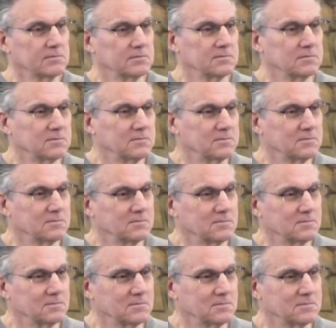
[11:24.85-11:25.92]

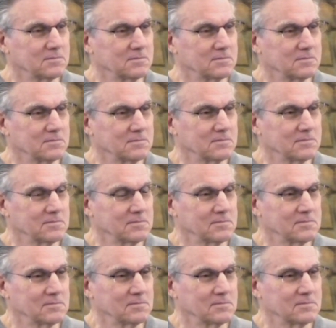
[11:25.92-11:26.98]

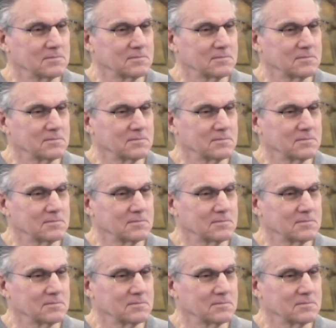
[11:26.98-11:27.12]
[no speech]